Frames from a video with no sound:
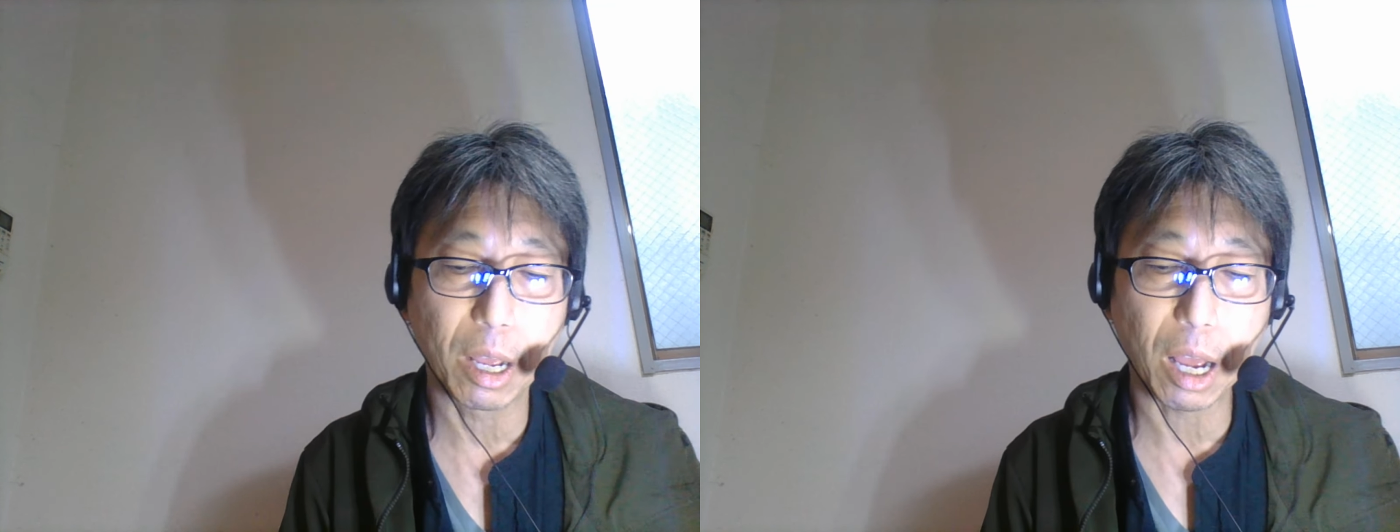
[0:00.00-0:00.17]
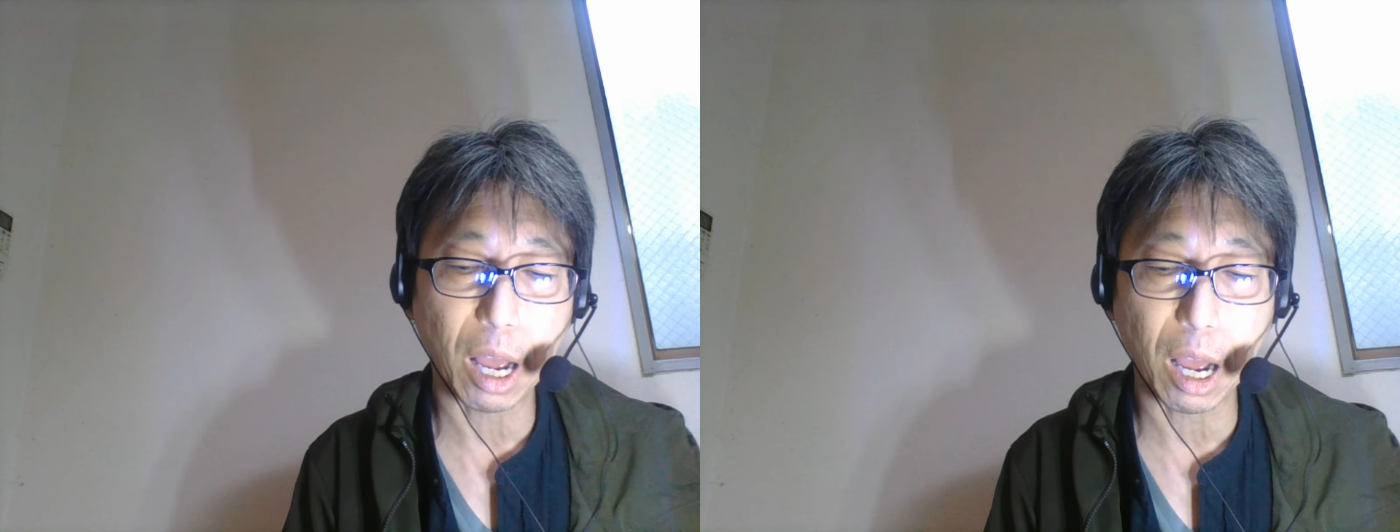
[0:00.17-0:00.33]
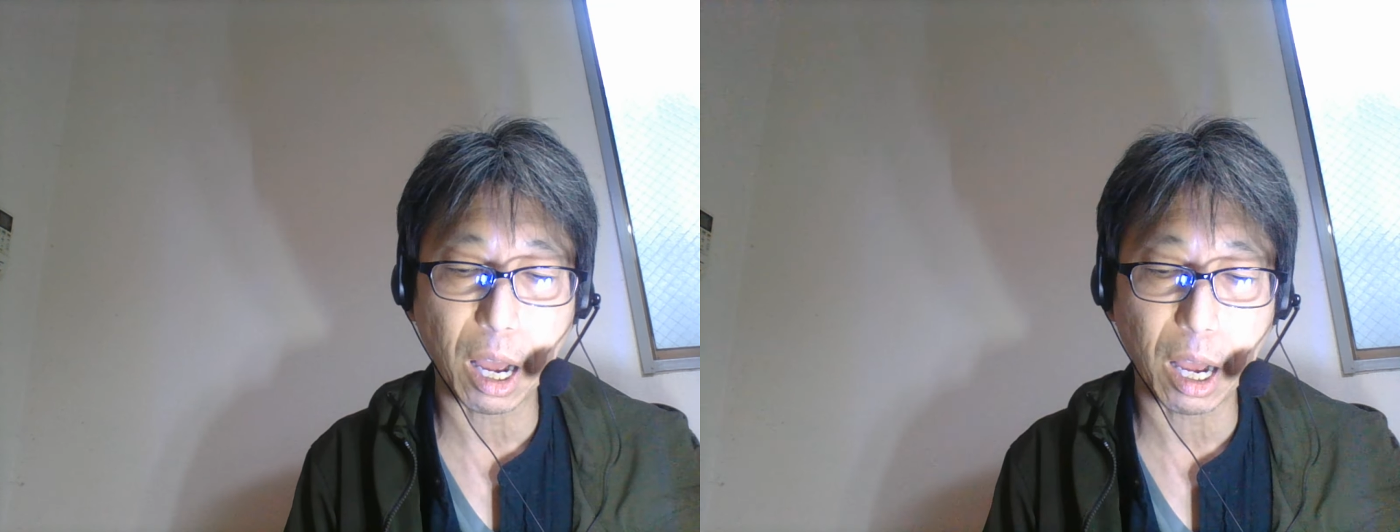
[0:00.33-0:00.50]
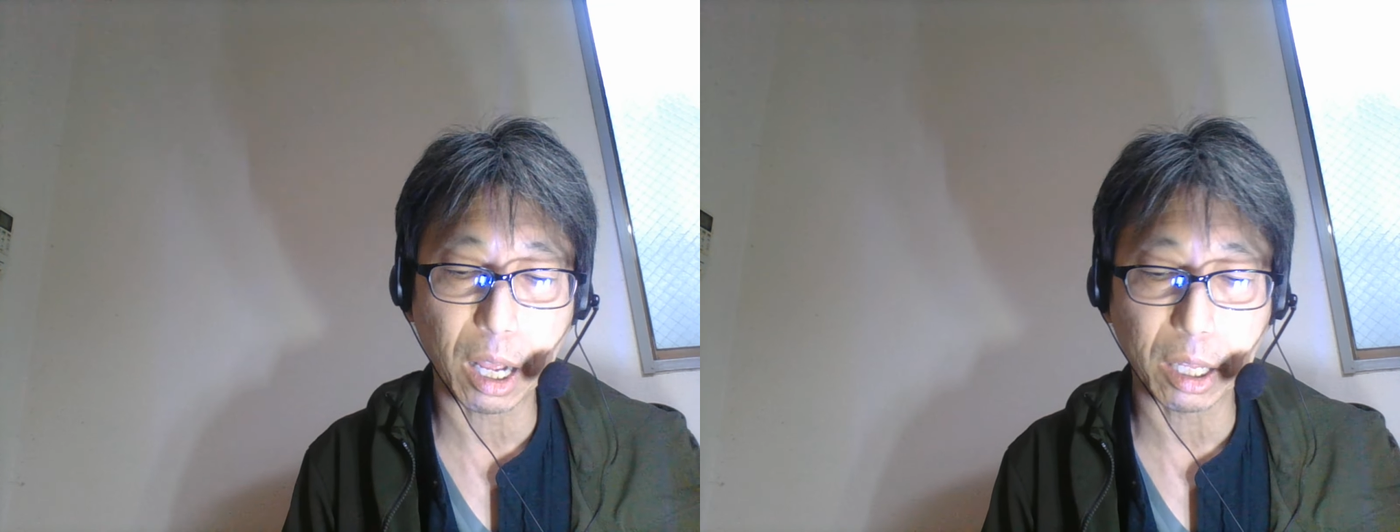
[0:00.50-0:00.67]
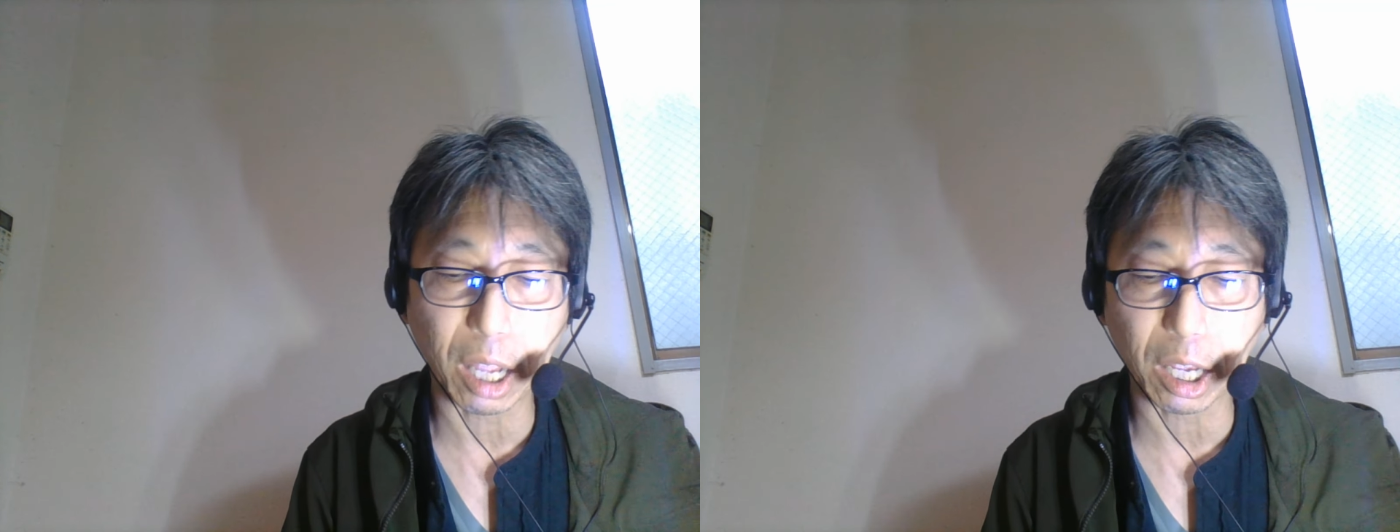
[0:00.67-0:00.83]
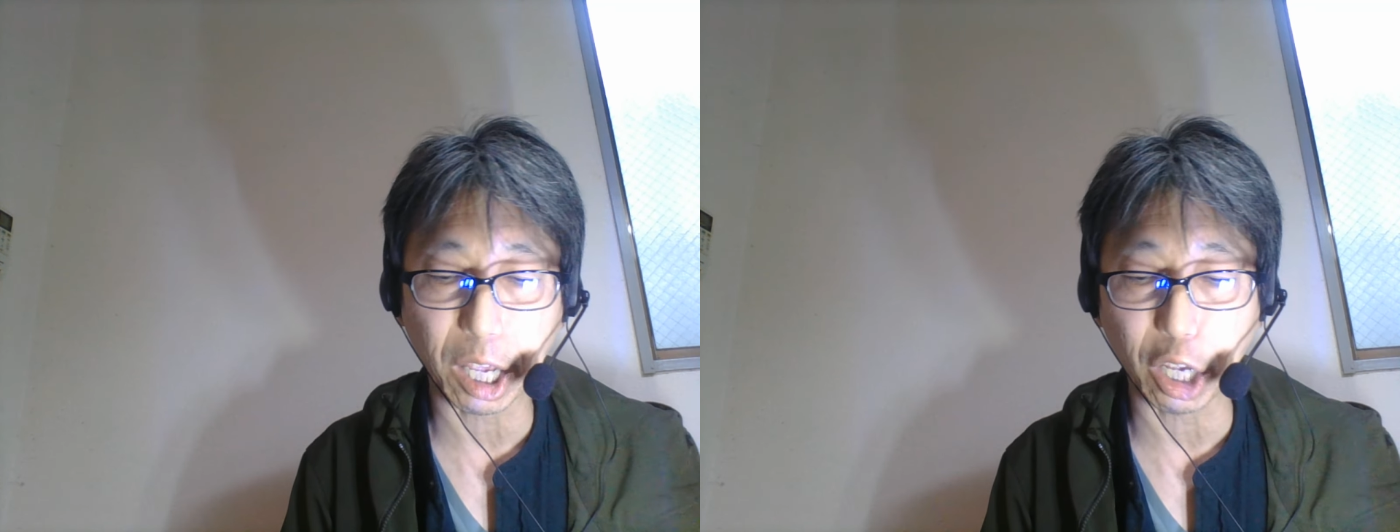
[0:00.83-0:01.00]
uh,
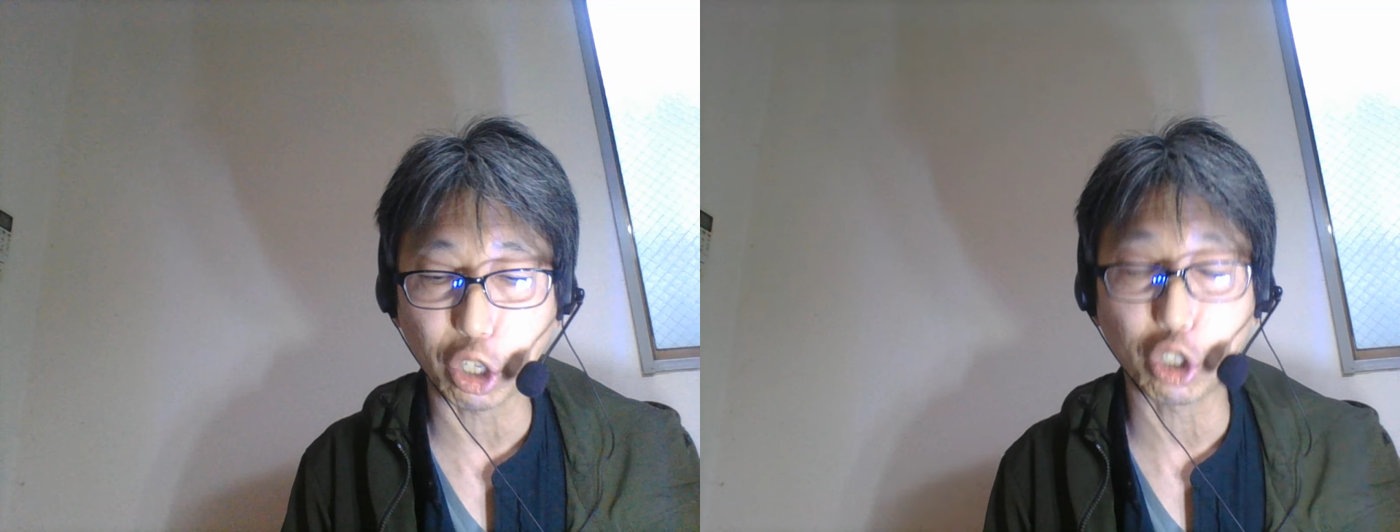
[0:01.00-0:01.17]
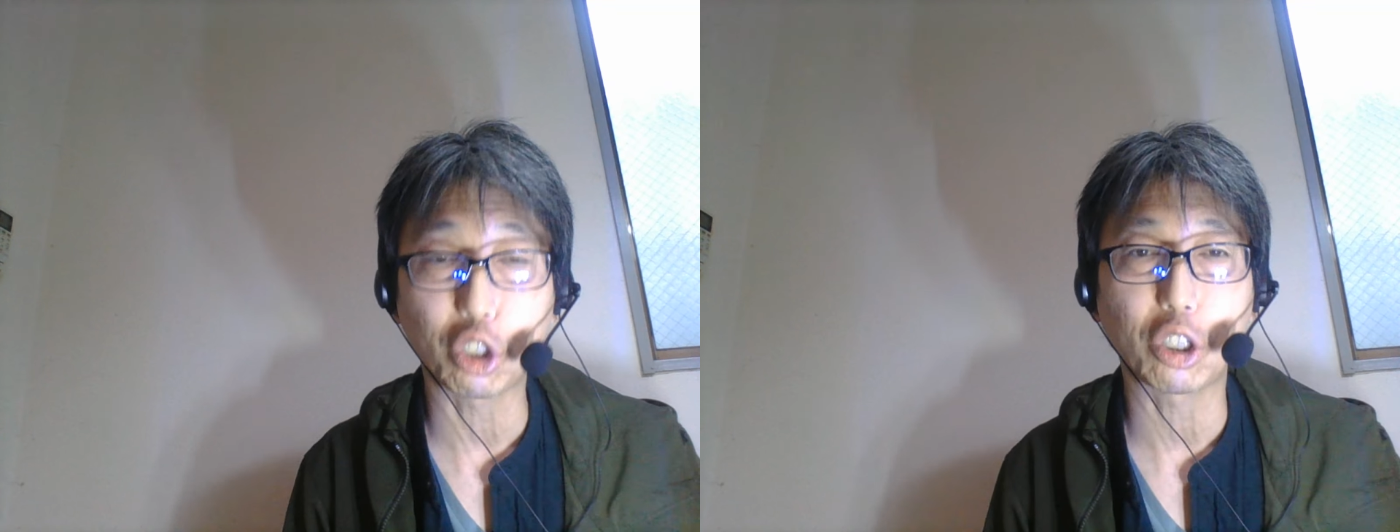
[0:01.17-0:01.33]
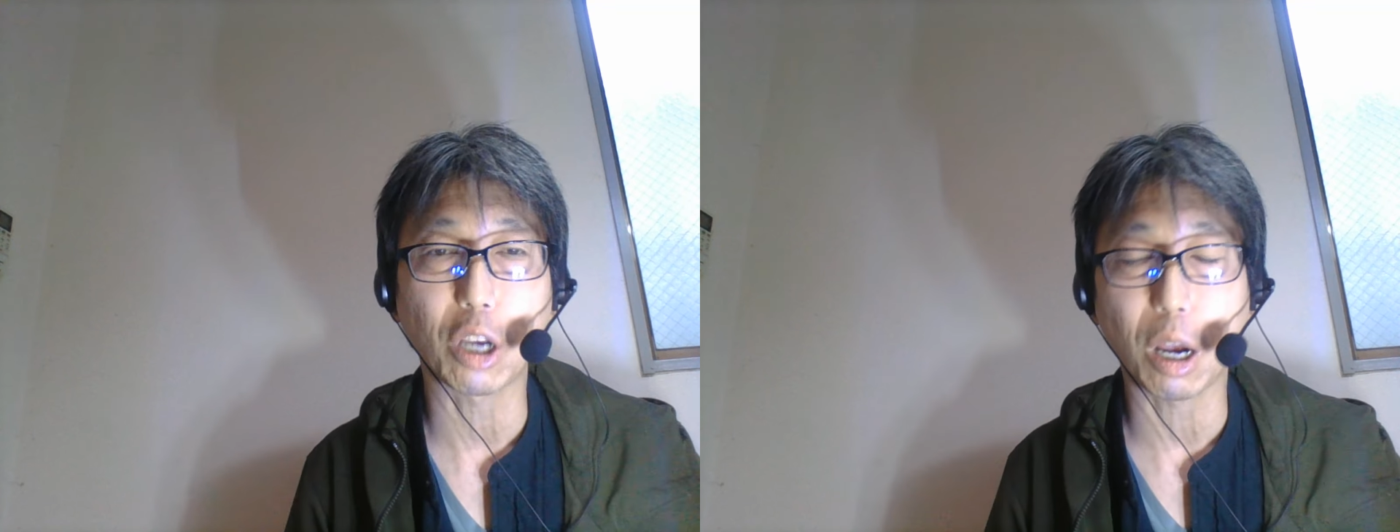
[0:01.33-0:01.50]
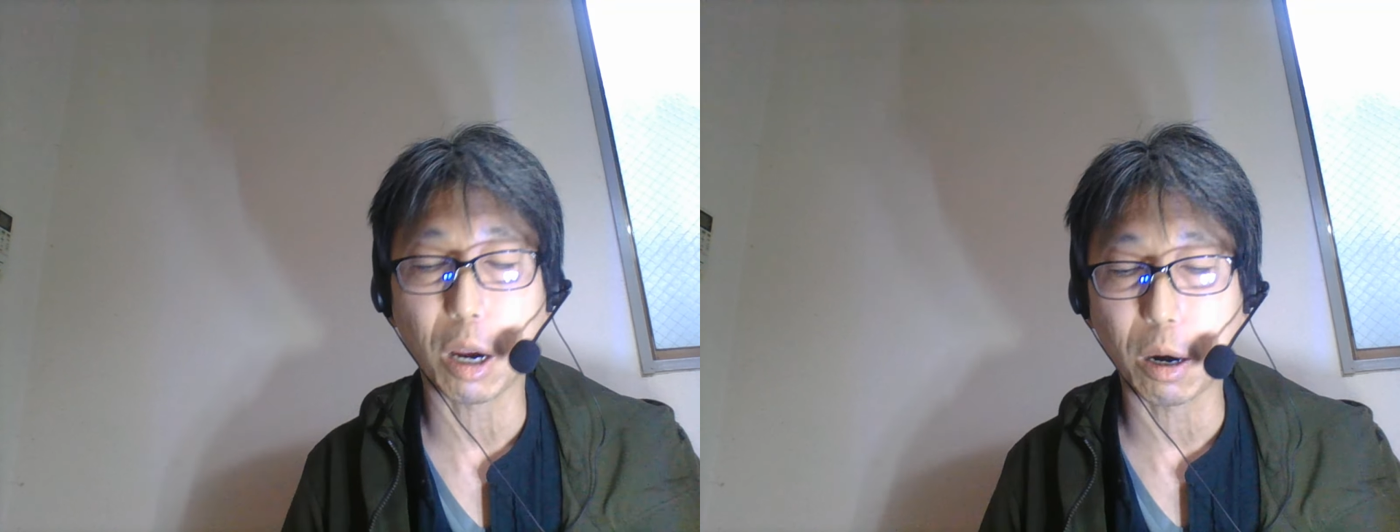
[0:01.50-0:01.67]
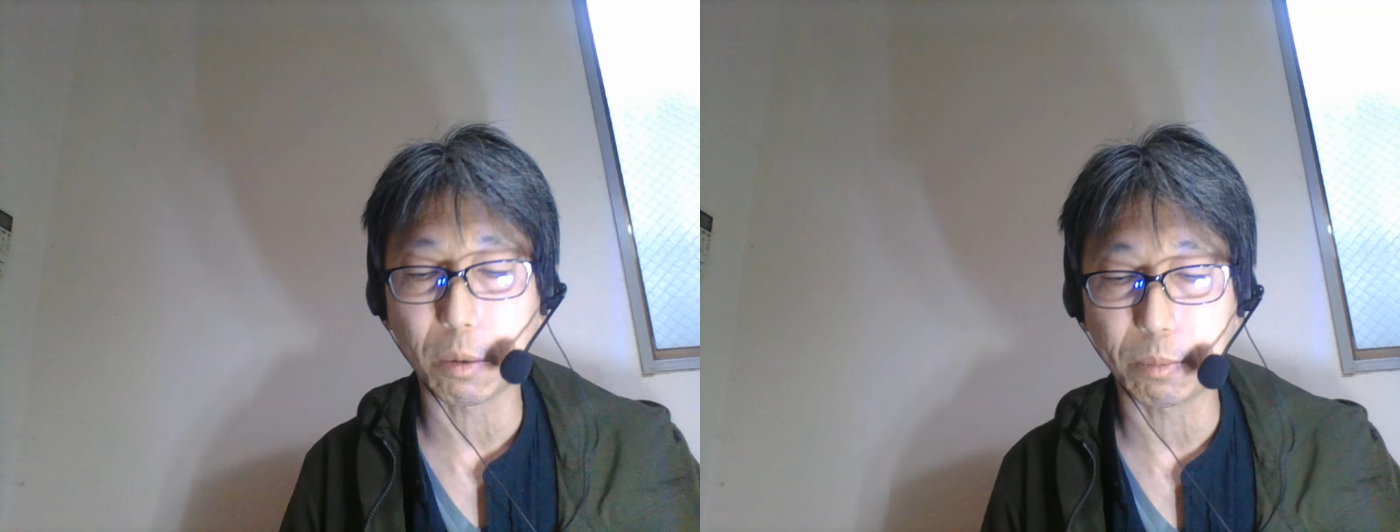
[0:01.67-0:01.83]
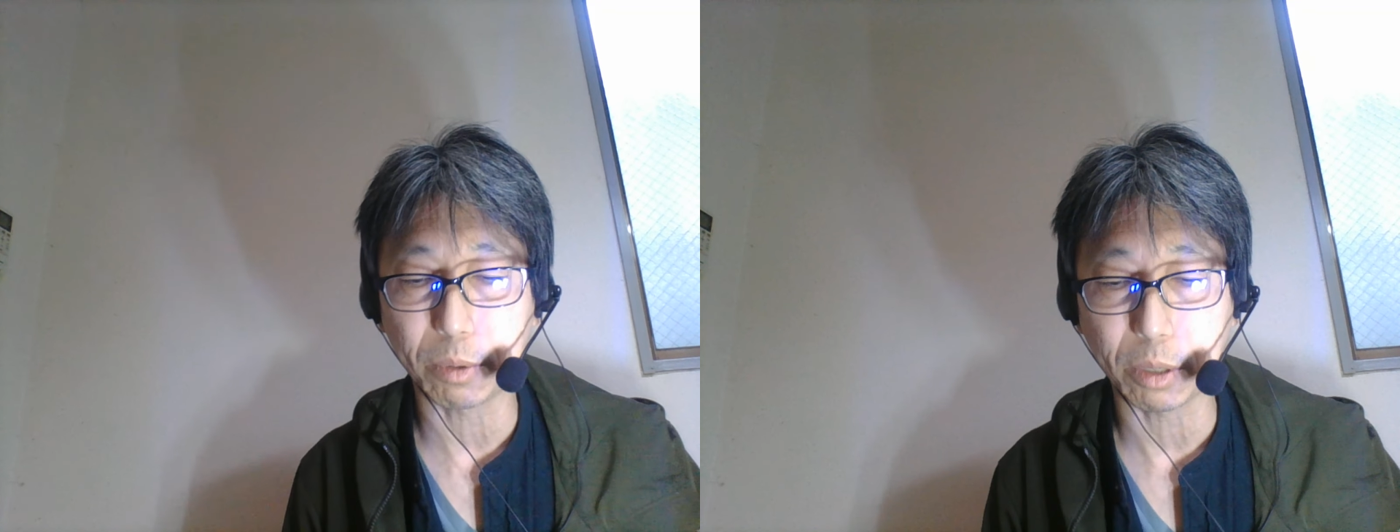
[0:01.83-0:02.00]
taking
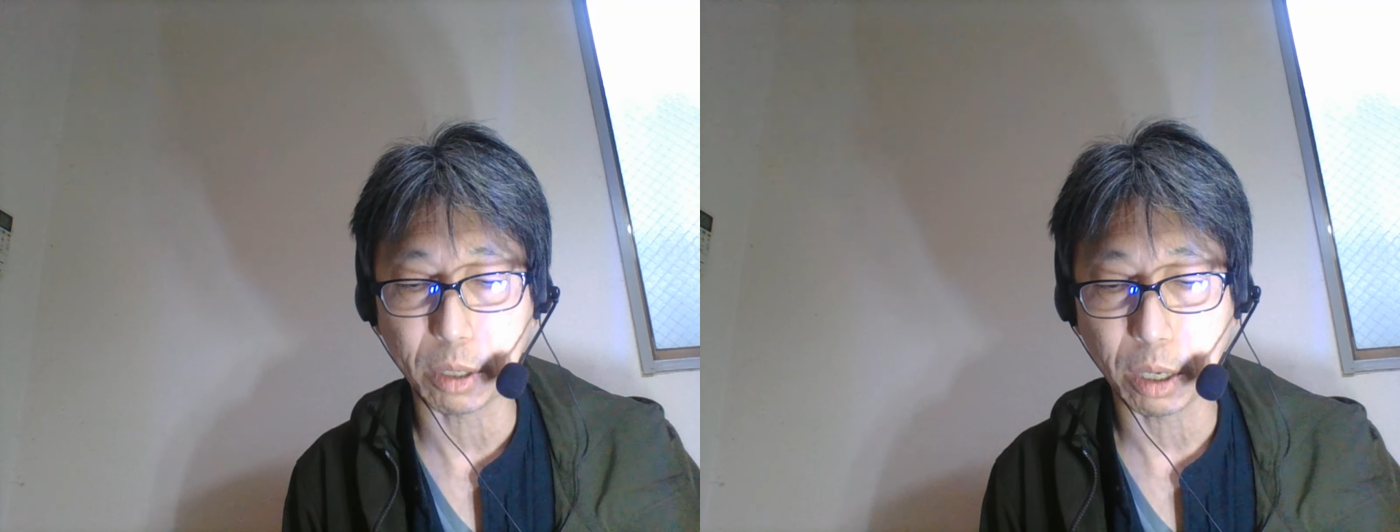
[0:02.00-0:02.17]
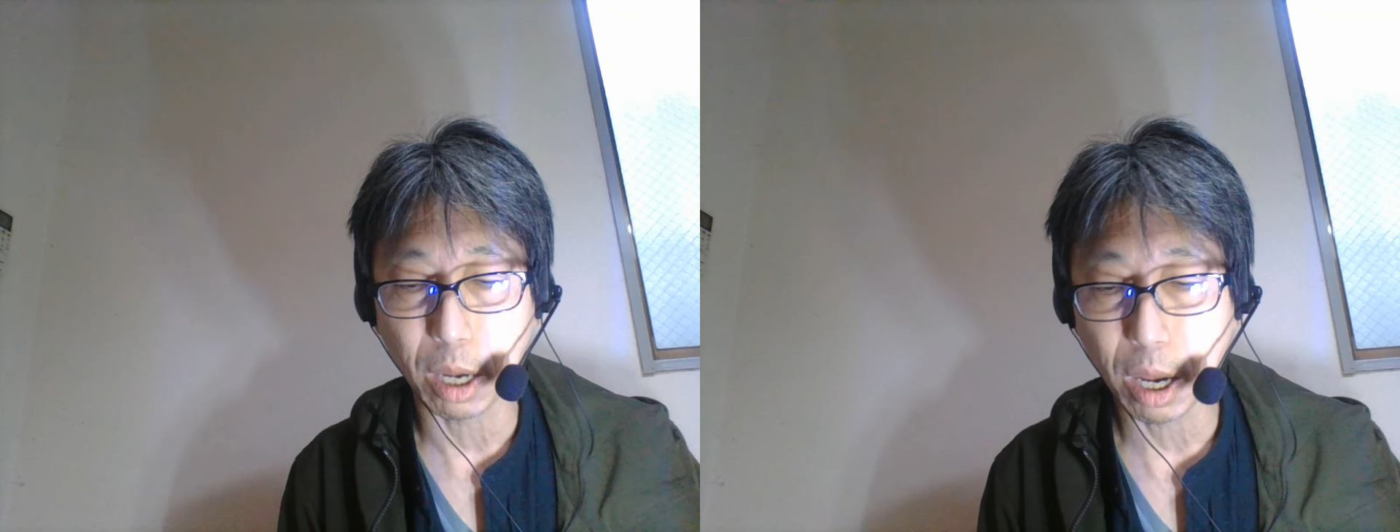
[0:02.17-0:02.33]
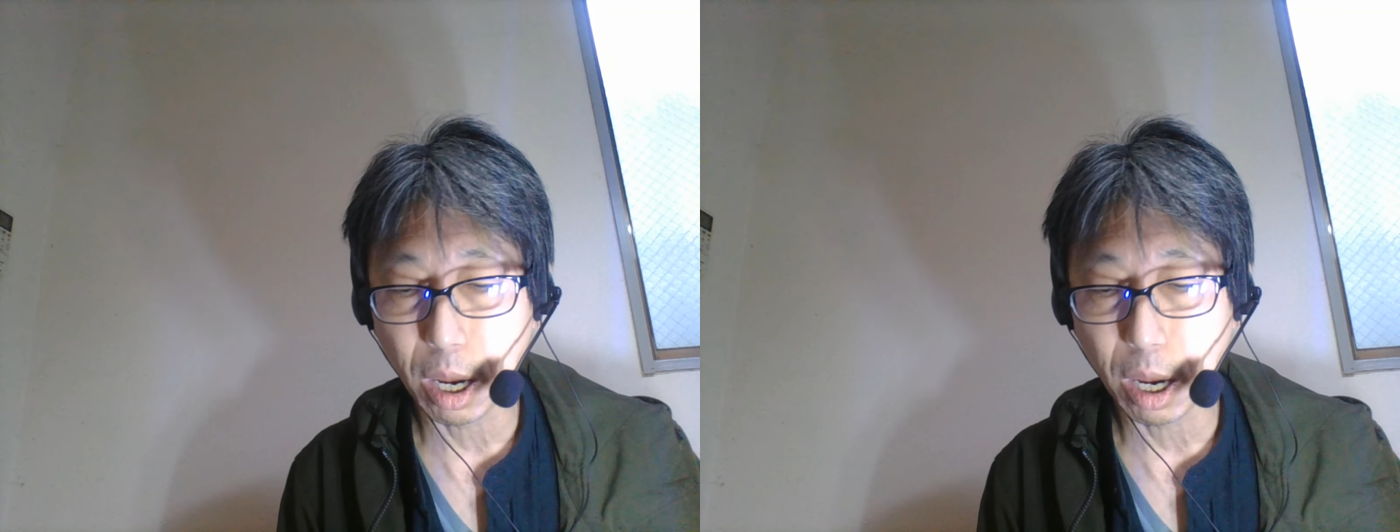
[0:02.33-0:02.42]
jobs